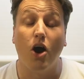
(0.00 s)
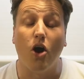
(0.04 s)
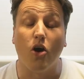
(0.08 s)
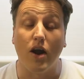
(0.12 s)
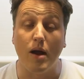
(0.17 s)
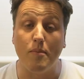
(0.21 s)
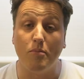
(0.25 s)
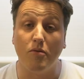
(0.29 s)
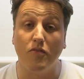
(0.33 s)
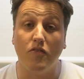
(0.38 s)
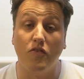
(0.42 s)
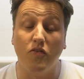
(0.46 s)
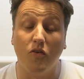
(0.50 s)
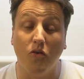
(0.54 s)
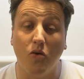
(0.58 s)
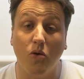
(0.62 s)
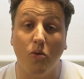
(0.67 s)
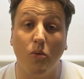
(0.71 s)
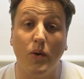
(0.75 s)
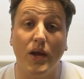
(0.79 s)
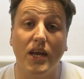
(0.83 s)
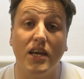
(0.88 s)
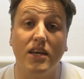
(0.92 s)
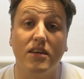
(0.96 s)
All right,
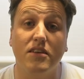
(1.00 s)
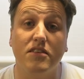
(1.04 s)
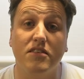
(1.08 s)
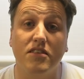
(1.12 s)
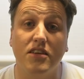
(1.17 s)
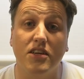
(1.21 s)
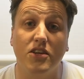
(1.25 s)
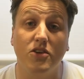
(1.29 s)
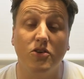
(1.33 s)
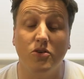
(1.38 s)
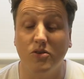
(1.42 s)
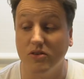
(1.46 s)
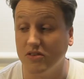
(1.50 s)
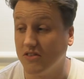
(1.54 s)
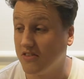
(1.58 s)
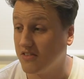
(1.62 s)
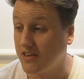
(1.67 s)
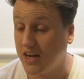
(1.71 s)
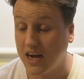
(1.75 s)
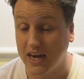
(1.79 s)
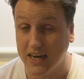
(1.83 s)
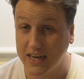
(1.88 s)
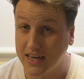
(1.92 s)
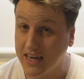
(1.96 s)
before we continue and
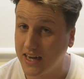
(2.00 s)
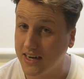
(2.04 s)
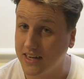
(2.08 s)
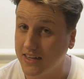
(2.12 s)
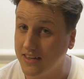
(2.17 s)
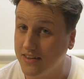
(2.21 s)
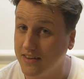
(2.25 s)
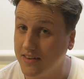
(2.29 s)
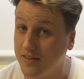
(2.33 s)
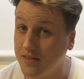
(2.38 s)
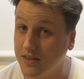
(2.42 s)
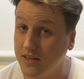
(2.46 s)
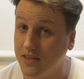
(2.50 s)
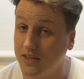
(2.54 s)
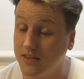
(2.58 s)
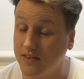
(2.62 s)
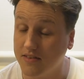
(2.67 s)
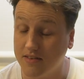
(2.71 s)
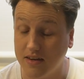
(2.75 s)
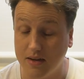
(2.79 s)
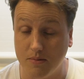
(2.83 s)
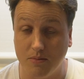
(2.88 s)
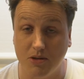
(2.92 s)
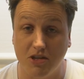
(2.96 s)
start cutting into
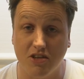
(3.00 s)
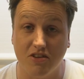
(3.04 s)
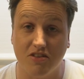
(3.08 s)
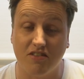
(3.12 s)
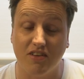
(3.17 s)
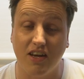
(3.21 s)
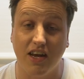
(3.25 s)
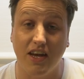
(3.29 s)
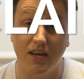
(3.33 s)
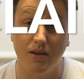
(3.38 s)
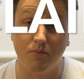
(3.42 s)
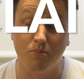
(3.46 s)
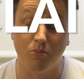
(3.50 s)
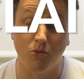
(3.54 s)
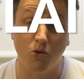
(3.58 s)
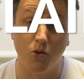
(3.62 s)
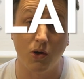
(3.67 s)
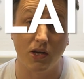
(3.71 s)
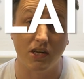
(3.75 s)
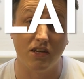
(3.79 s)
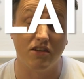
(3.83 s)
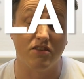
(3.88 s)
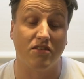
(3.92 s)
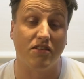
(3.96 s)
things, let me just say,
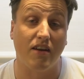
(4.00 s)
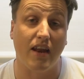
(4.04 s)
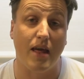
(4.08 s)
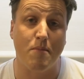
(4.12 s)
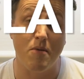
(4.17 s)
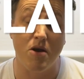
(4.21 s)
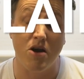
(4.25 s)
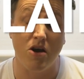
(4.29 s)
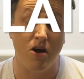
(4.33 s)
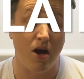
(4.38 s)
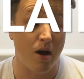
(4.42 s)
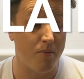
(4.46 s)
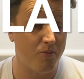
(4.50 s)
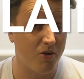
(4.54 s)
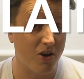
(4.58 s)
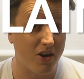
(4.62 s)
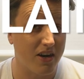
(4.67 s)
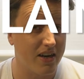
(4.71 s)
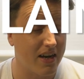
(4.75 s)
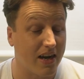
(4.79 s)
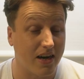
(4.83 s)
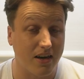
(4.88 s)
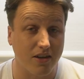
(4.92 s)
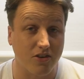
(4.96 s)
quick disclaimer, I'm not
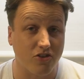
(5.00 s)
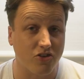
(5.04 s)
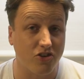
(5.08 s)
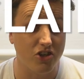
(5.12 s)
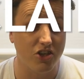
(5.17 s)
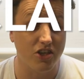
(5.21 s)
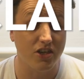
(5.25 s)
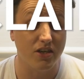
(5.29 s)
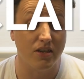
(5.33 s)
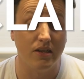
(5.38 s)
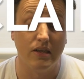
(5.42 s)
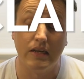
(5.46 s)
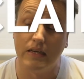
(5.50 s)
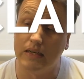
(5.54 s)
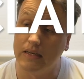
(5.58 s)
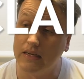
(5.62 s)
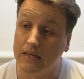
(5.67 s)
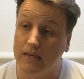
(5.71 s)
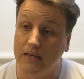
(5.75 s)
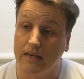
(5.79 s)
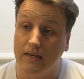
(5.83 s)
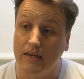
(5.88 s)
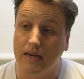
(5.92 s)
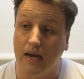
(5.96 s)
an electrician.
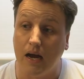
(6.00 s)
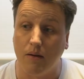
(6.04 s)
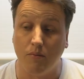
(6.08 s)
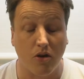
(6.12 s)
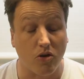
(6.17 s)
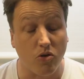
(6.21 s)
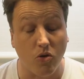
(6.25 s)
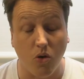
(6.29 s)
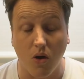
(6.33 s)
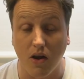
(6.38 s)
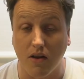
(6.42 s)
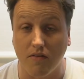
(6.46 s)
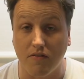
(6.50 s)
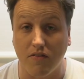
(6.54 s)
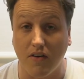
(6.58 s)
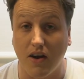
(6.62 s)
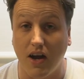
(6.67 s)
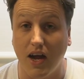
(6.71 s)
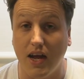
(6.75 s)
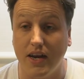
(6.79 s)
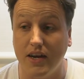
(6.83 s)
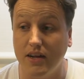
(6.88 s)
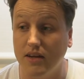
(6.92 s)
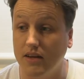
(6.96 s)
I'm not
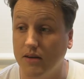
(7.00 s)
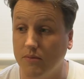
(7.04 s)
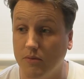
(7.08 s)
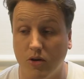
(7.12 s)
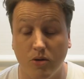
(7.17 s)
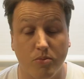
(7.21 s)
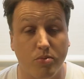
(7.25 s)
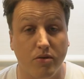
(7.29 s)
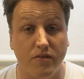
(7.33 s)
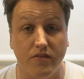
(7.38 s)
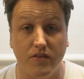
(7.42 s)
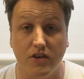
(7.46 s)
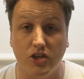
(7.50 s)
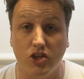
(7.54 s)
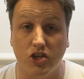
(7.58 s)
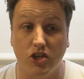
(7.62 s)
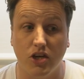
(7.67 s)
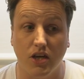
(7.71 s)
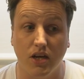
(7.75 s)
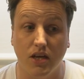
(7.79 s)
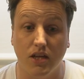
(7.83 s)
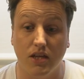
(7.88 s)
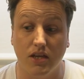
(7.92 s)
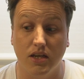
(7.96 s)
qualified. I'm not a
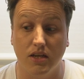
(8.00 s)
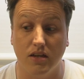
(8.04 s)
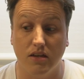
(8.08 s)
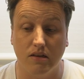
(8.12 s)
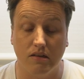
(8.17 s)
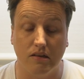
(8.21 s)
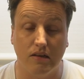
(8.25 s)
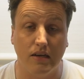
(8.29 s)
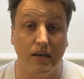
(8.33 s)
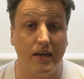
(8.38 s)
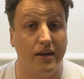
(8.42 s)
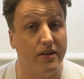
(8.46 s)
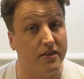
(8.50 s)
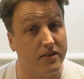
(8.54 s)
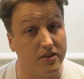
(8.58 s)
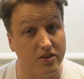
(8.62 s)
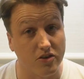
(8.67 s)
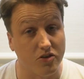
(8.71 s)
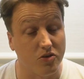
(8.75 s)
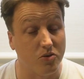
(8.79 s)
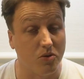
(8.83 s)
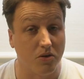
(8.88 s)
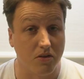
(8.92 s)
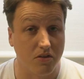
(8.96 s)
professional in anything
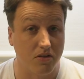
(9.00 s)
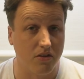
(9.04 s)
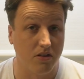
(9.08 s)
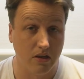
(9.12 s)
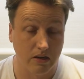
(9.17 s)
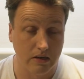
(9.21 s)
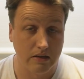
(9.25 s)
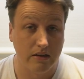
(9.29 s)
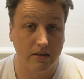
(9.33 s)
to do with